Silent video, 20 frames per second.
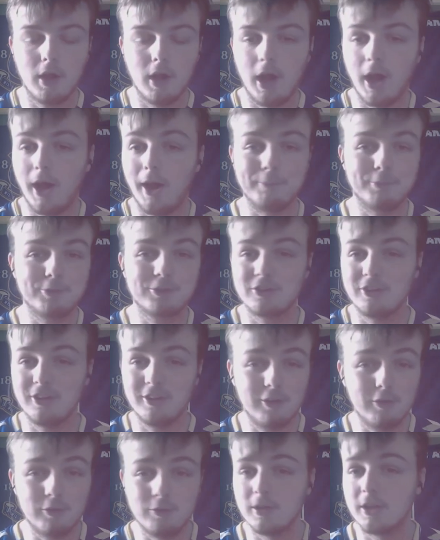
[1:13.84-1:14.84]

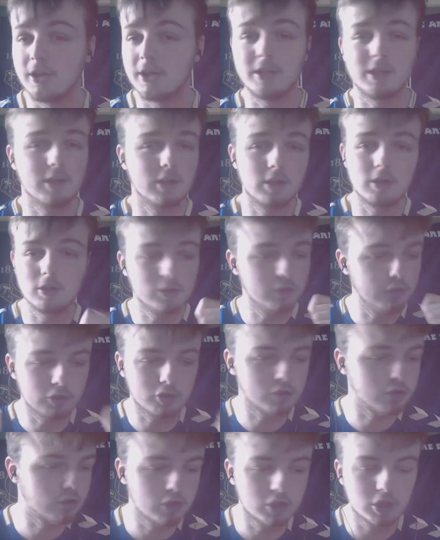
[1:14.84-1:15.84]
Absolutely,
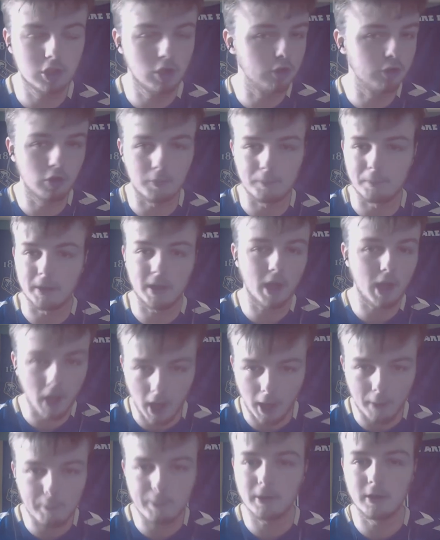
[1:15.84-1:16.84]
you could not be
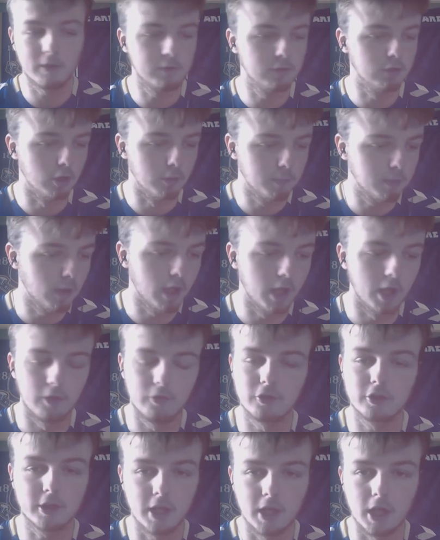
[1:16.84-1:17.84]
happier for a player
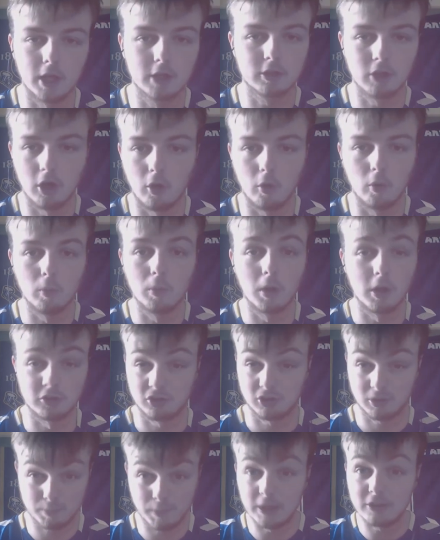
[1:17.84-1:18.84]
to get a goal,
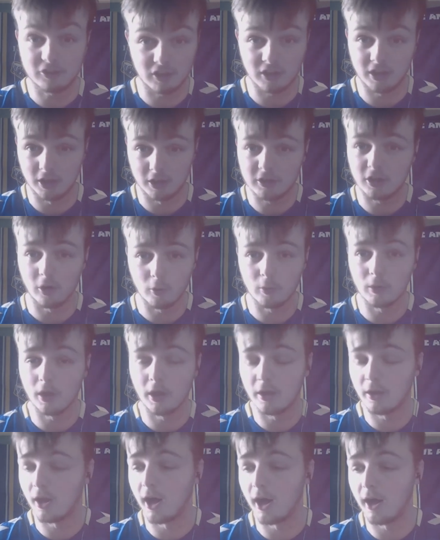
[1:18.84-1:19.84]
especially a goal
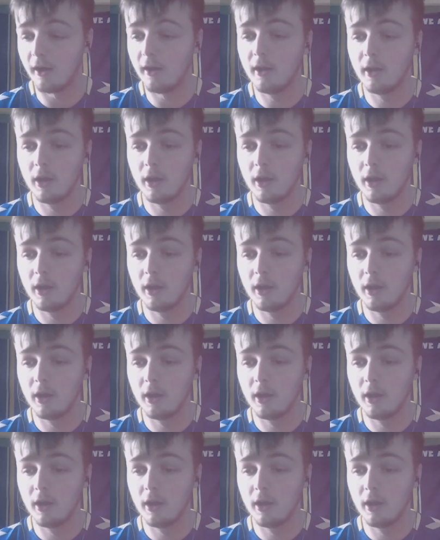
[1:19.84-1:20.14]
like that.